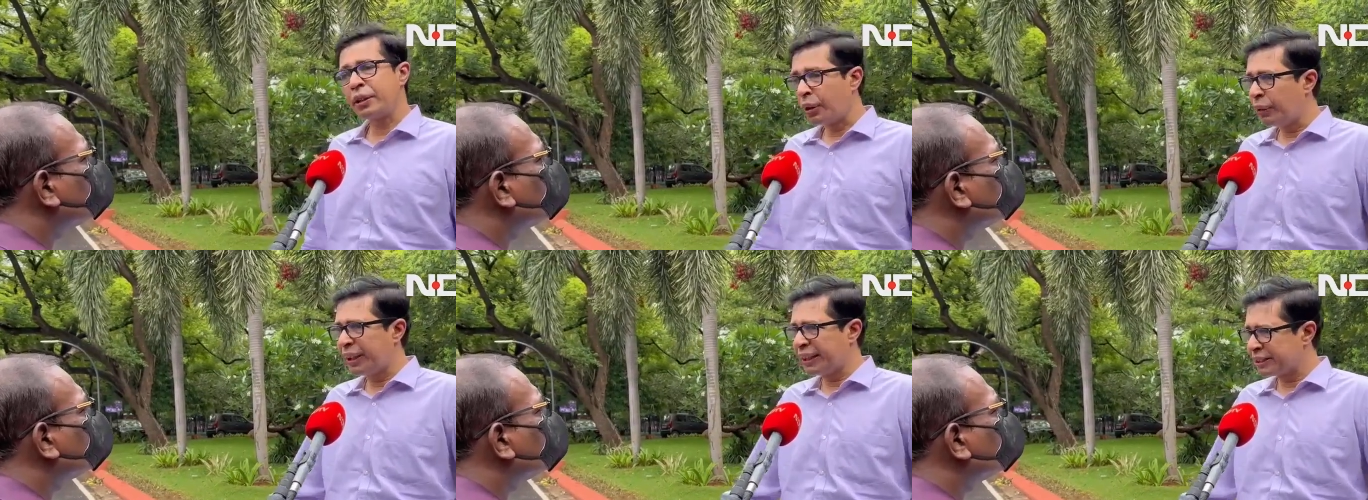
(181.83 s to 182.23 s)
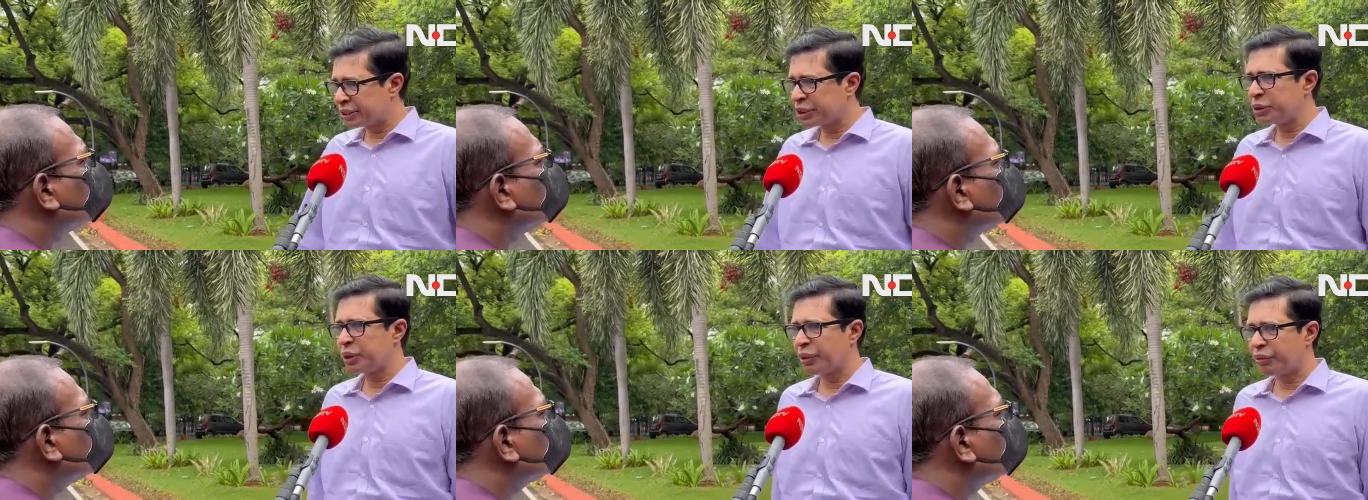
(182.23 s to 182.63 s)
Speaker 1: now an
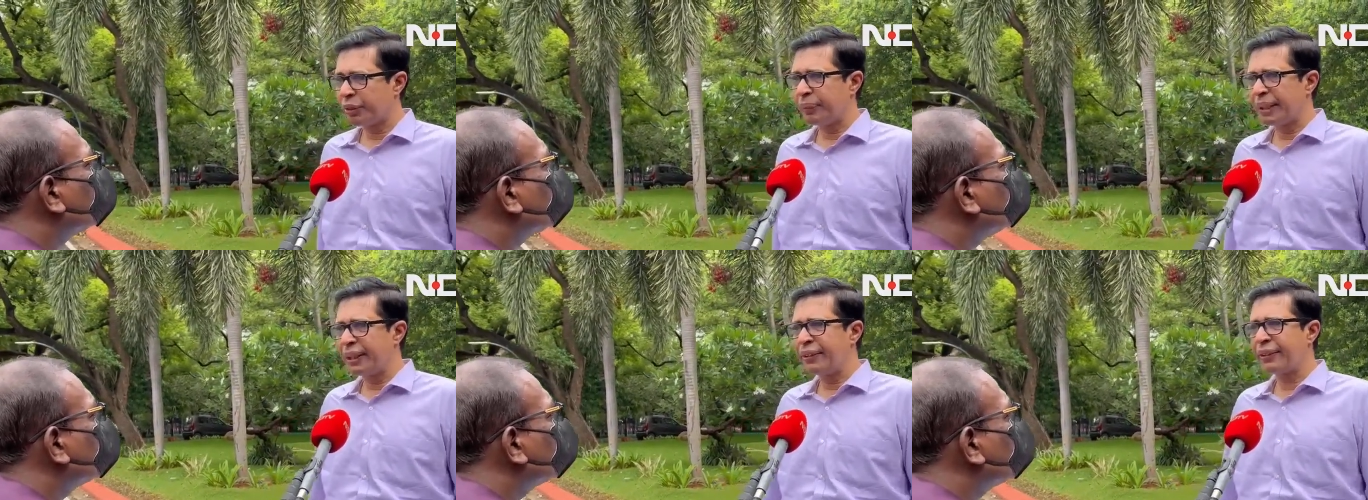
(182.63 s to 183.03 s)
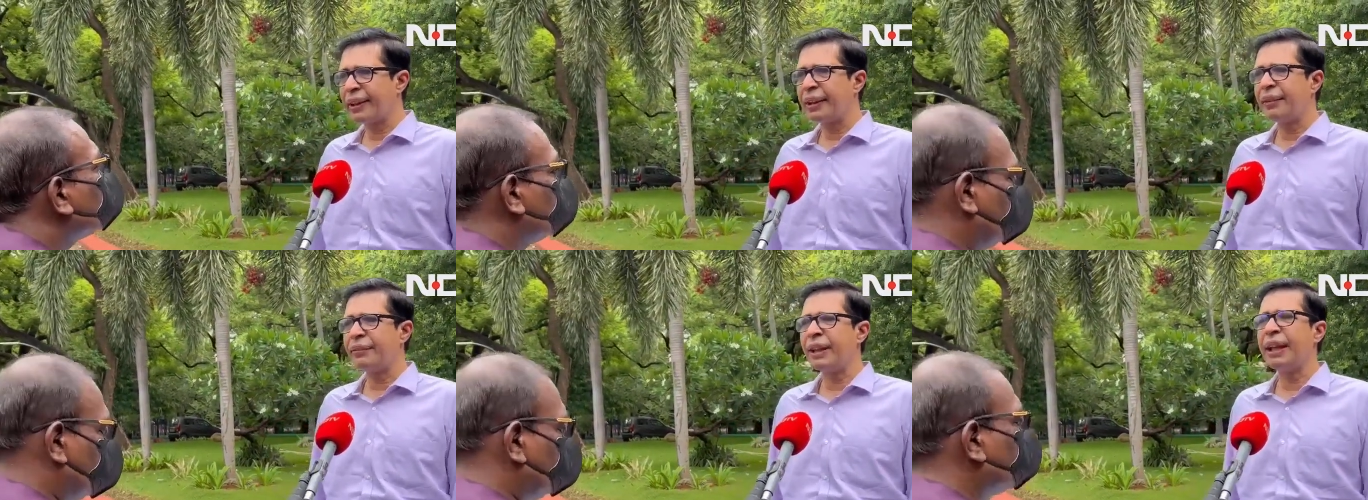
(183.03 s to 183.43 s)
institute of eminence, and
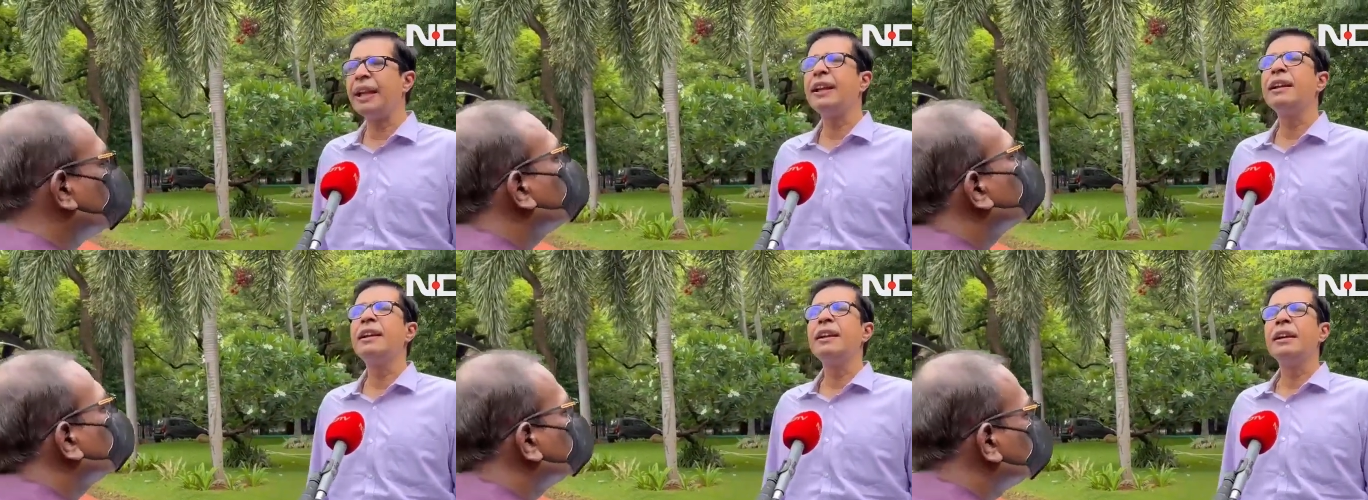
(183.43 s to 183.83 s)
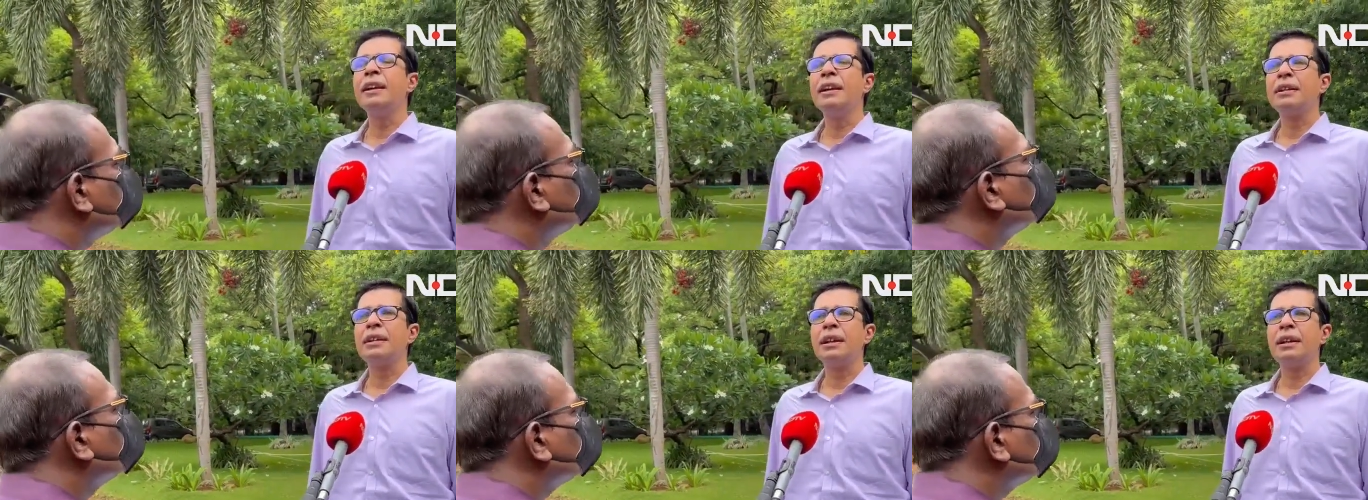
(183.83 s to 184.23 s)
the way
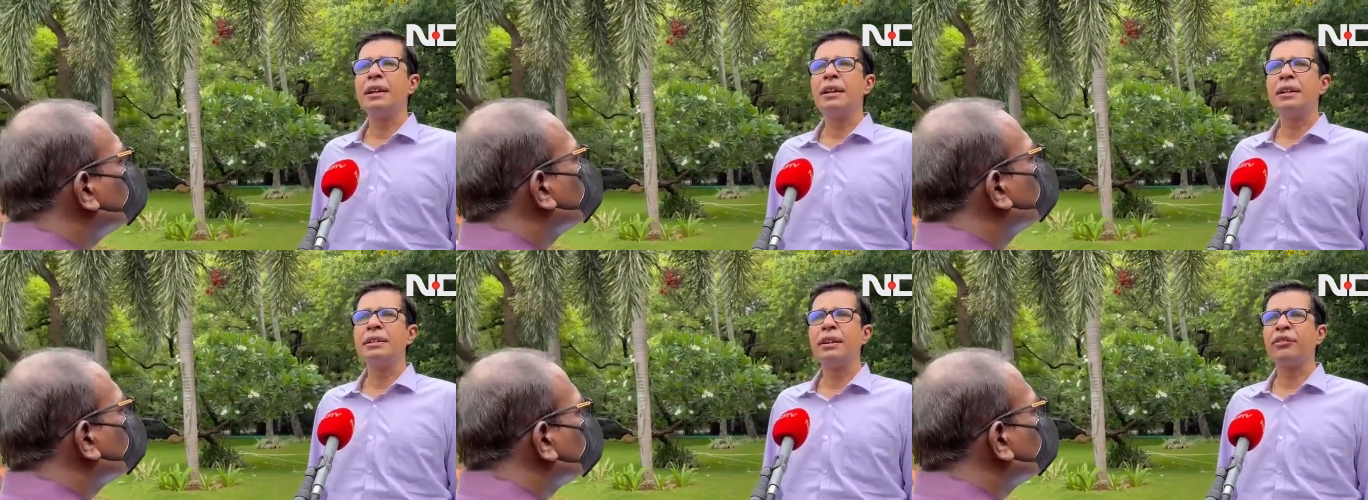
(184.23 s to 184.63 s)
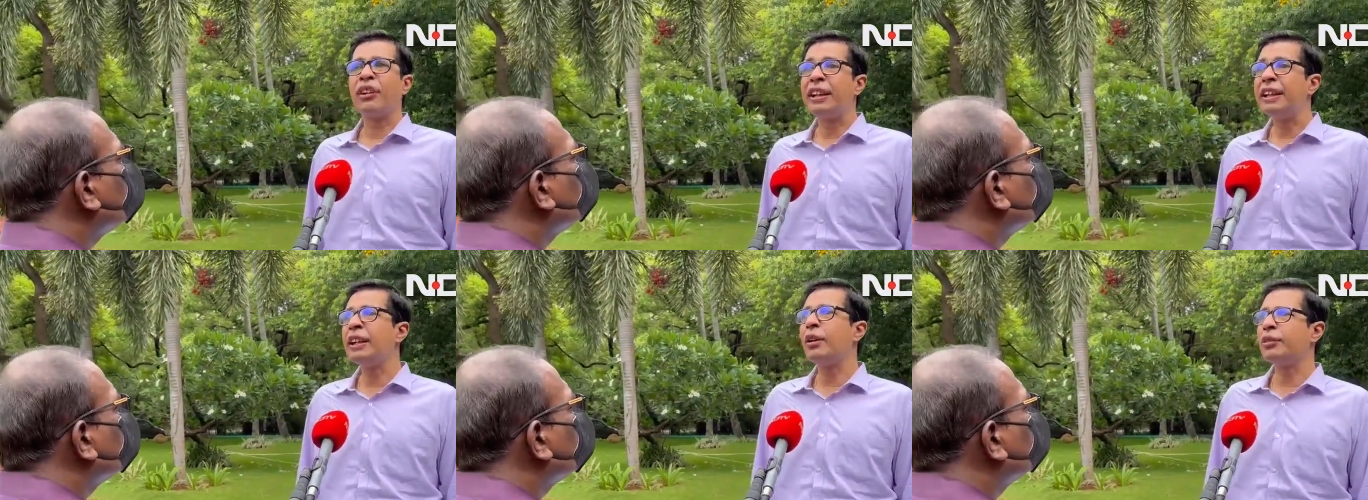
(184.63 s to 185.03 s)
uh, the
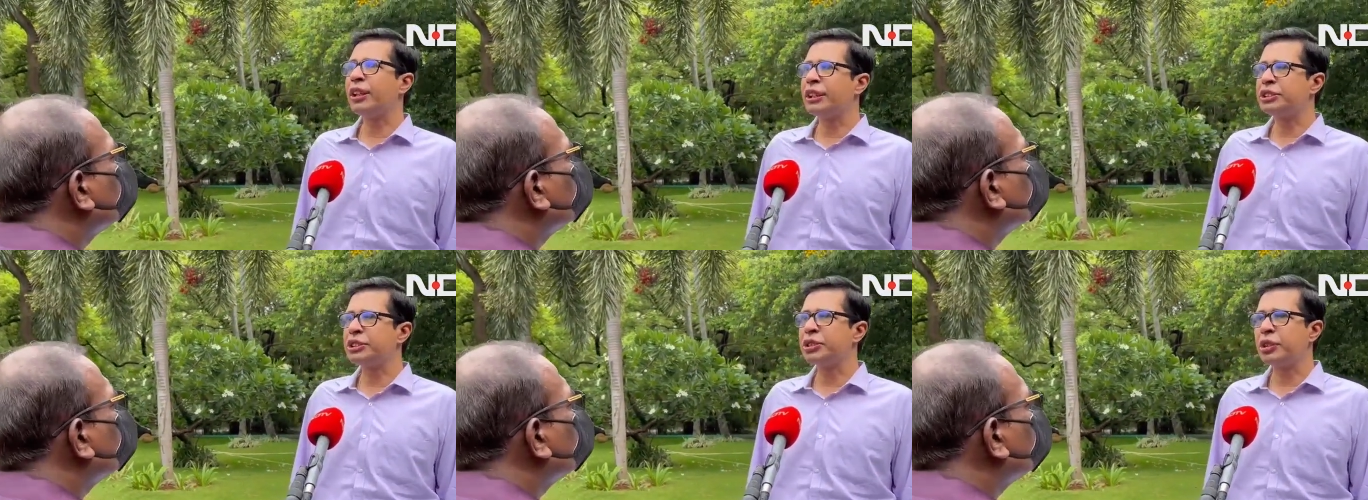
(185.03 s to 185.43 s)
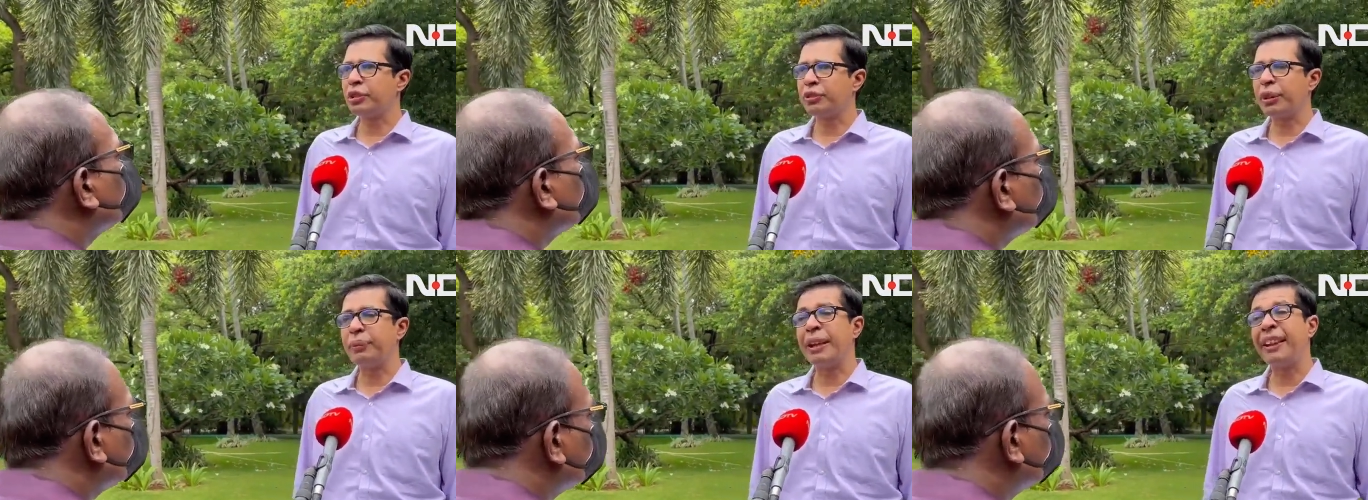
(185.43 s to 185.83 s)
funding of the institute of
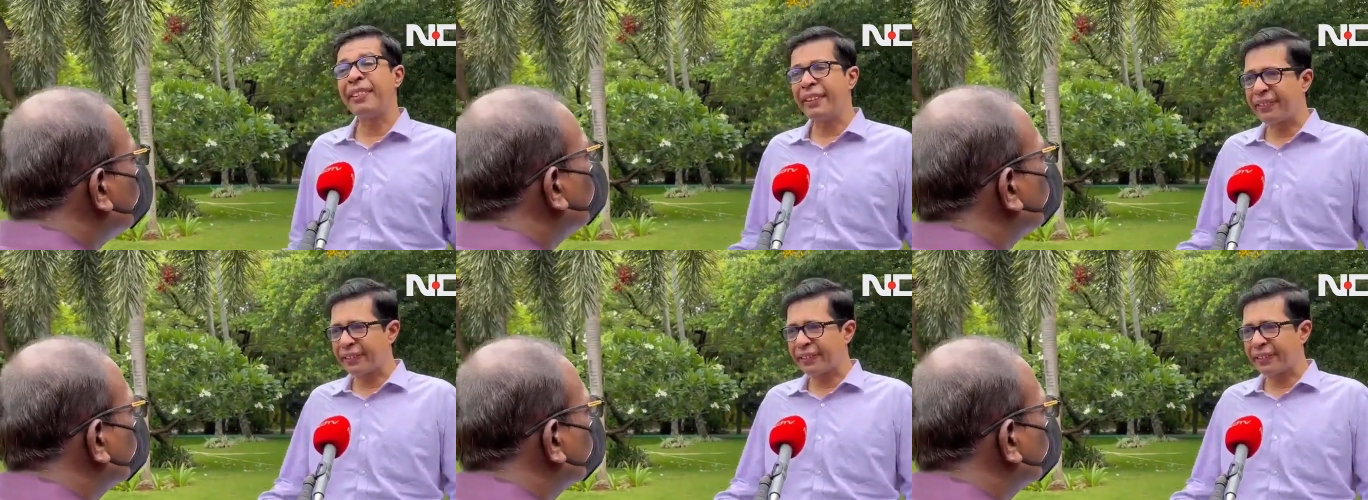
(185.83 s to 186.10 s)
eminence is